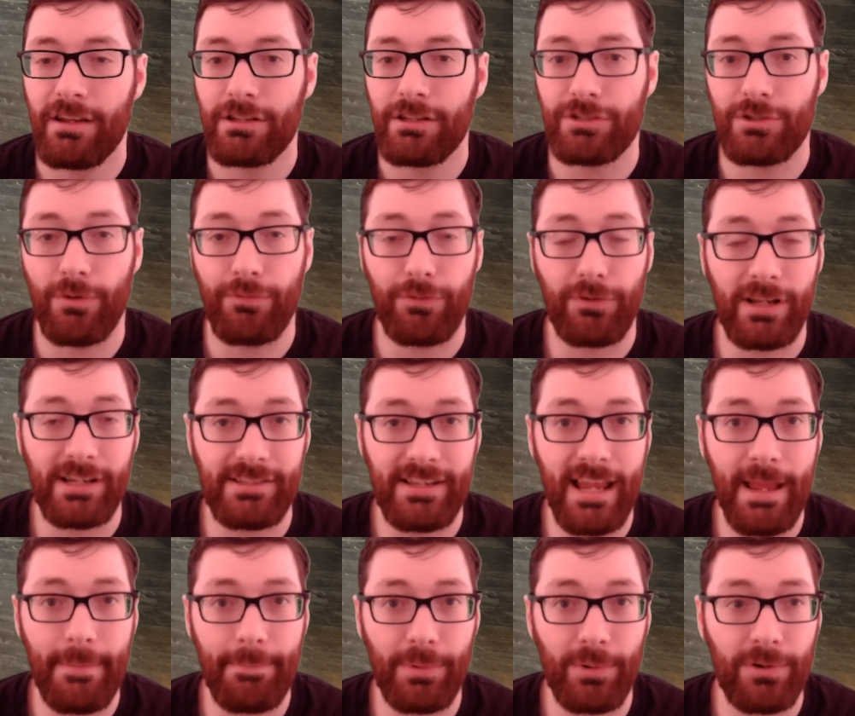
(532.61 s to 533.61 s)
So for
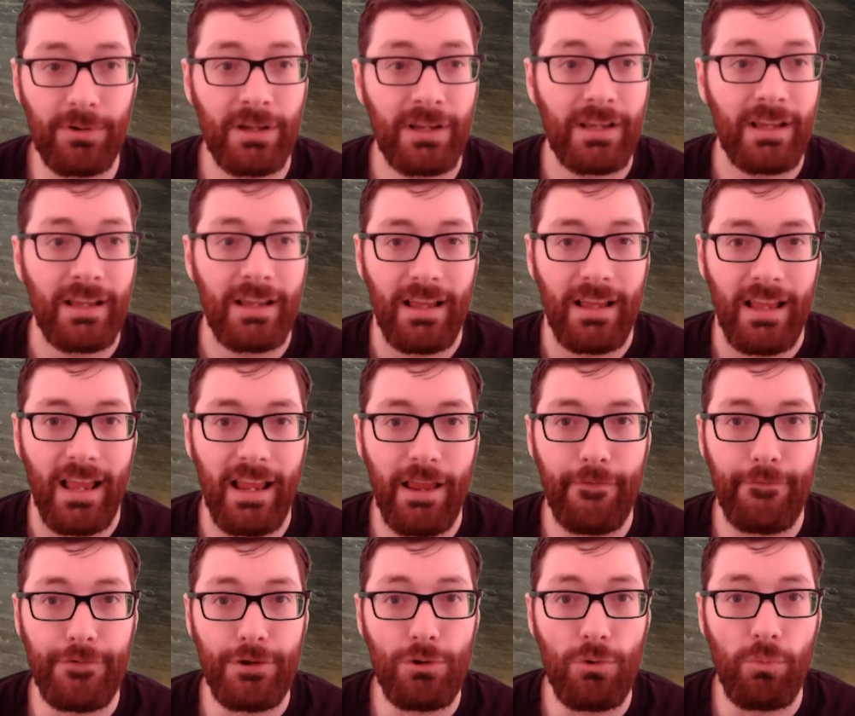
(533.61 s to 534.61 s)
example,
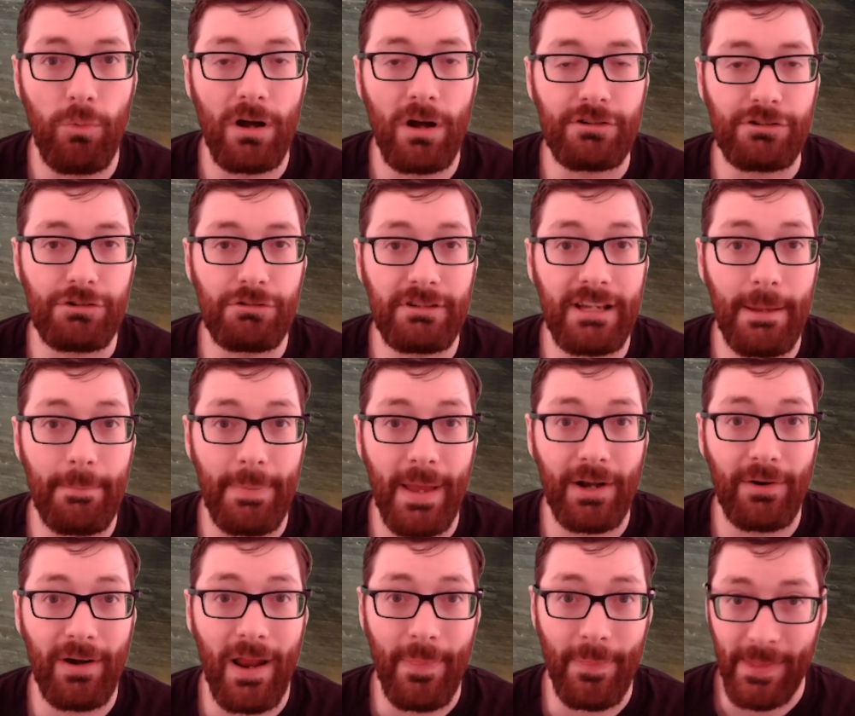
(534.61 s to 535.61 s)
if you want to get
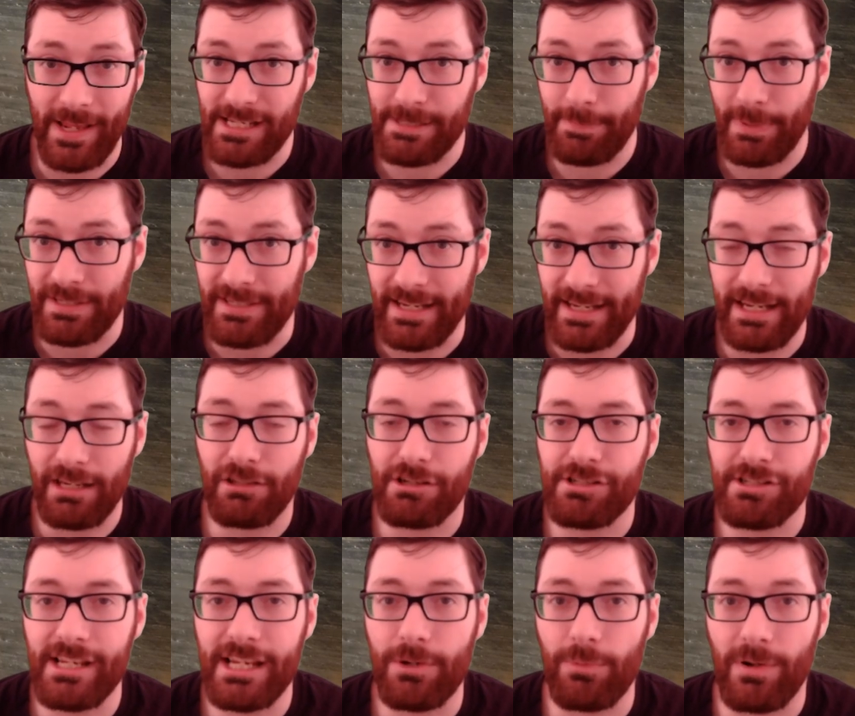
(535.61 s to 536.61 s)
better at this particular
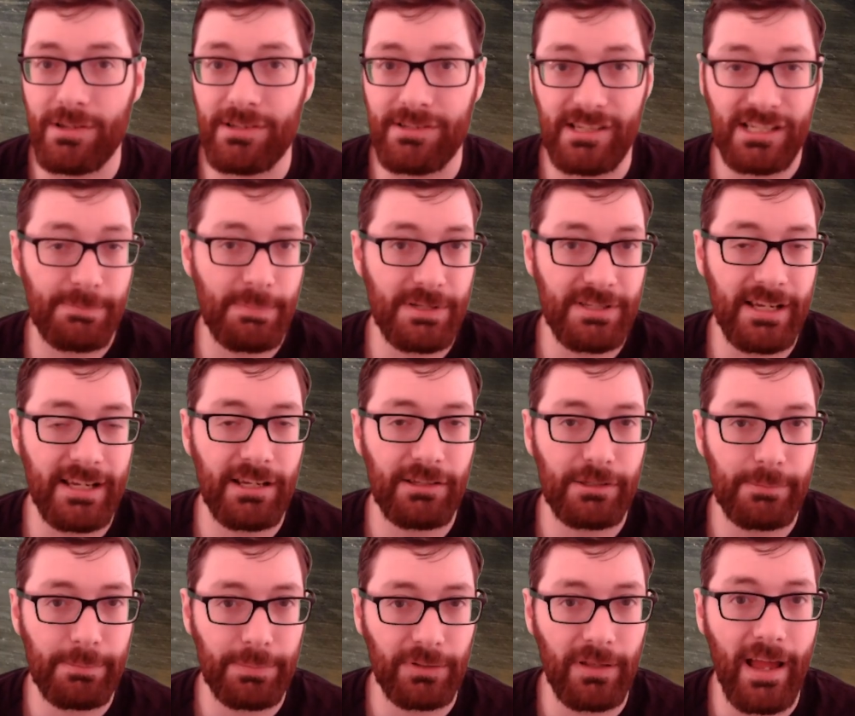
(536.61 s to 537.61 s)
sequence, this
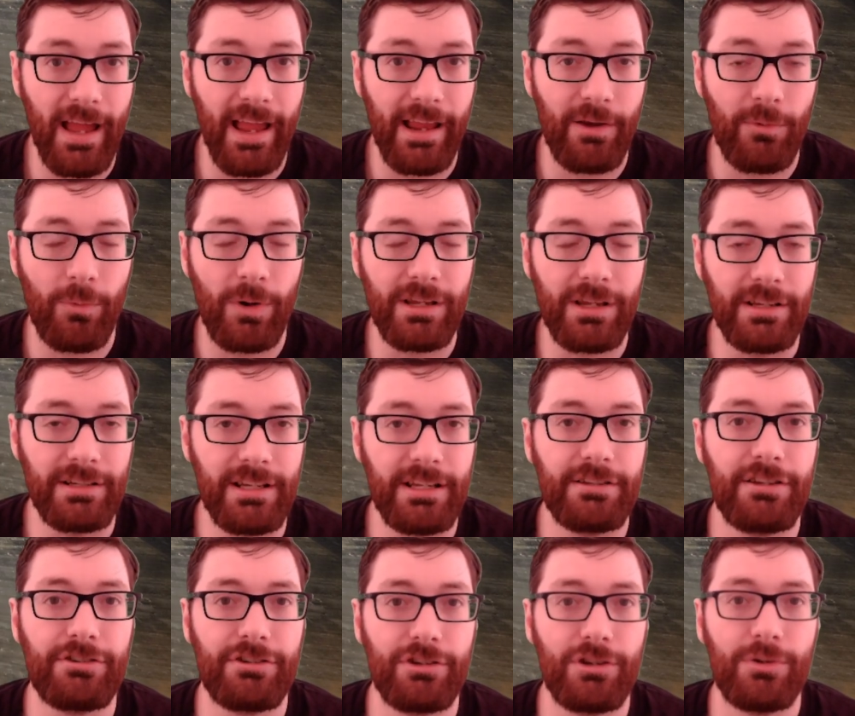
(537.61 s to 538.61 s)
particular play, what you
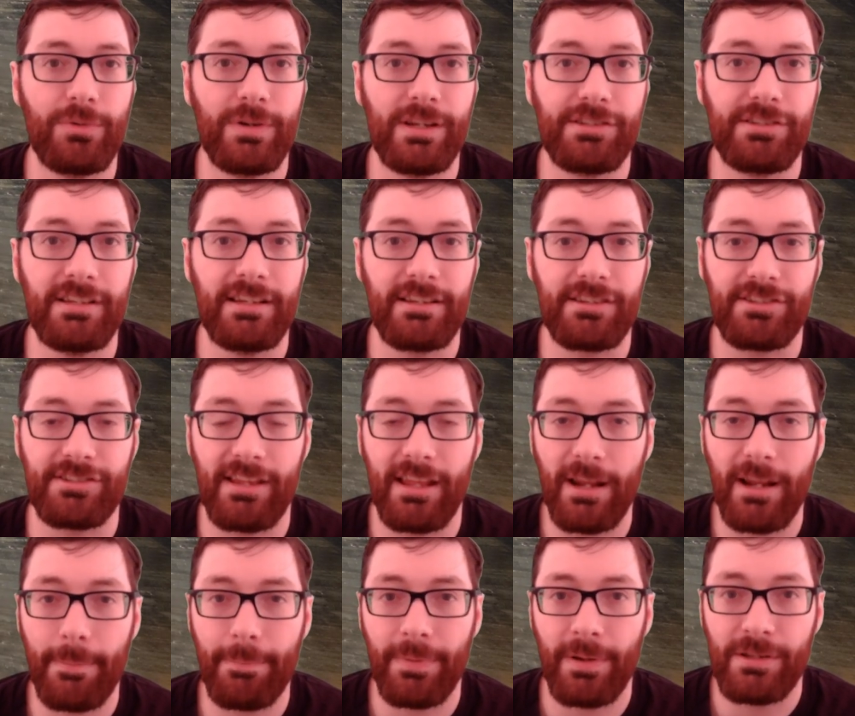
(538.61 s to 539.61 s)
need to do is you need to set up